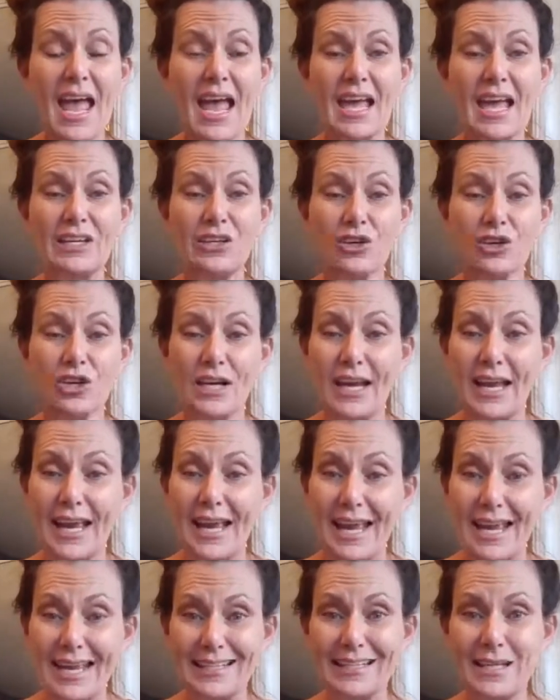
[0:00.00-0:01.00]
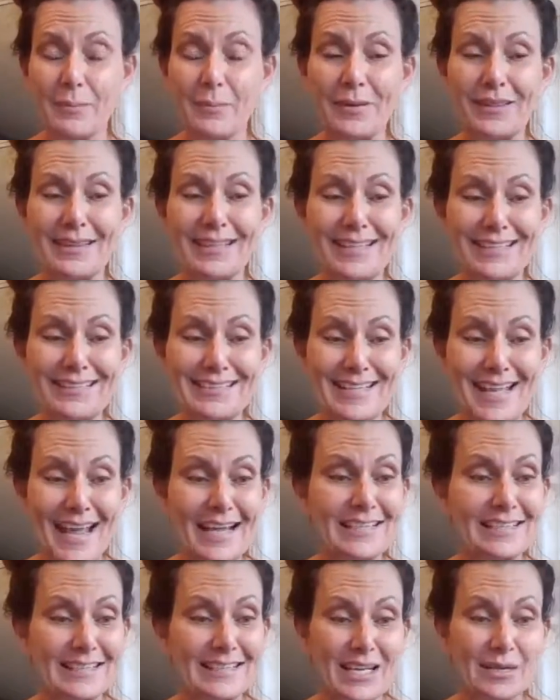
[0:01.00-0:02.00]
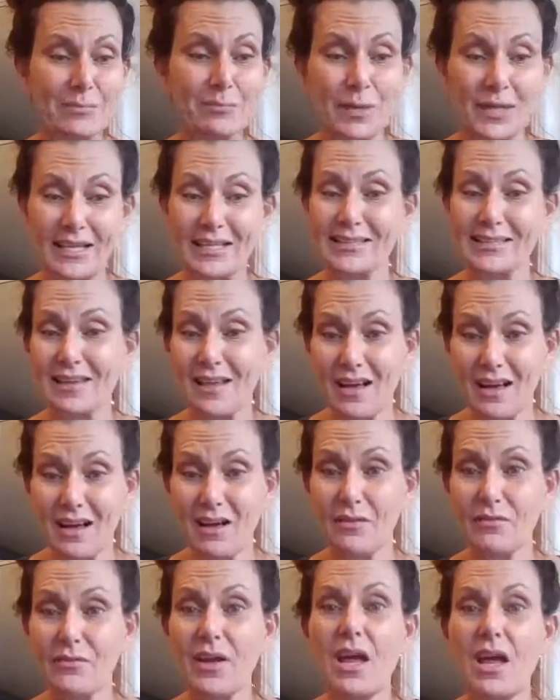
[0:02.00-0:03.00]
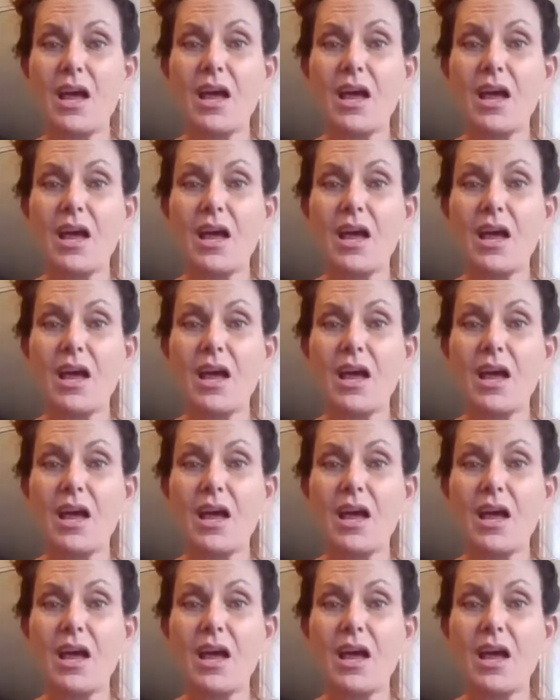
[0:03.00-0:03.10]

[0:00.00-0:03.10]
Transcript: and you're going to end up in the exact same place of